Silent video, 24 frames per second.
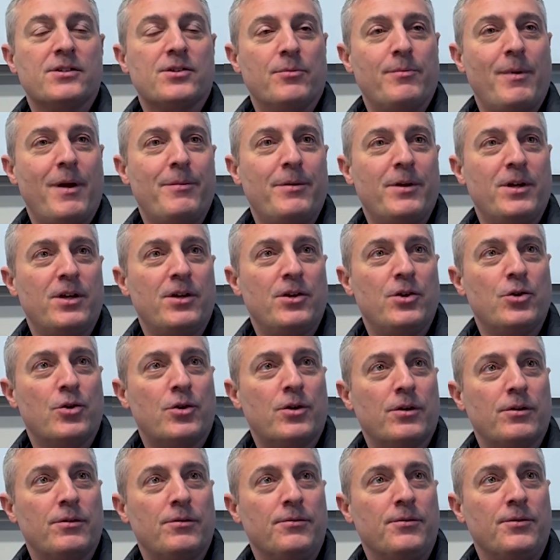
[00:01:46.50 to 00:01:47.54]
So maybe you
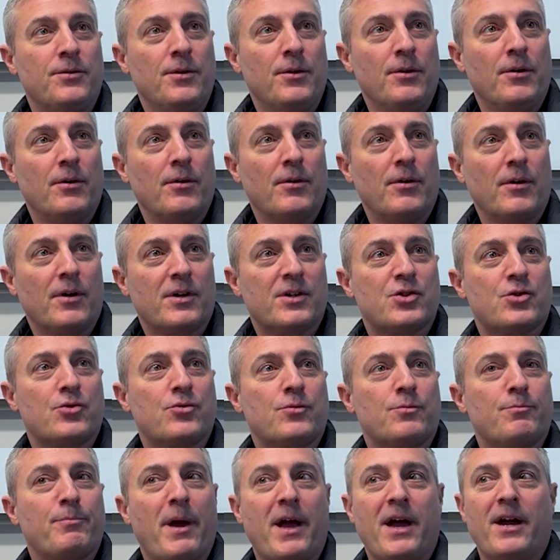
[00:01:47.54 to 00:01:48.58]
could
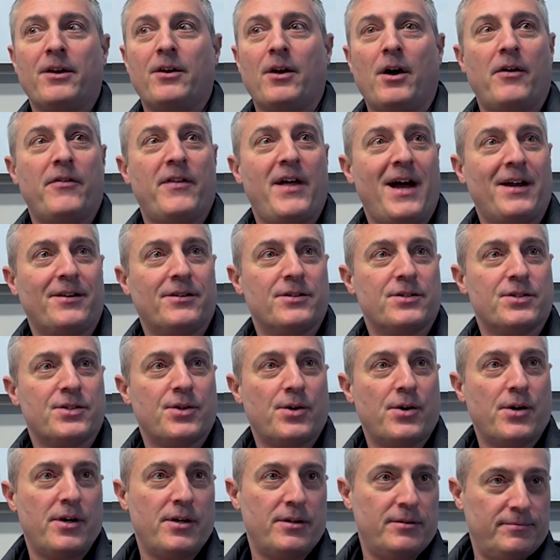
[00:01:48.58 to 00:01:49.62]
expand on that to
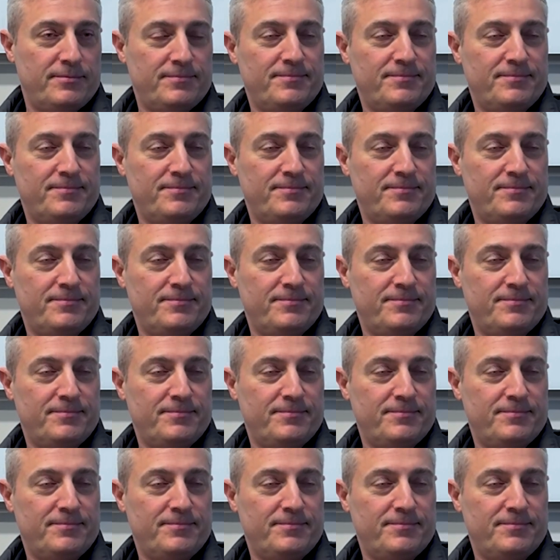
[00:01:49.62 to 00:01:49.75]
start.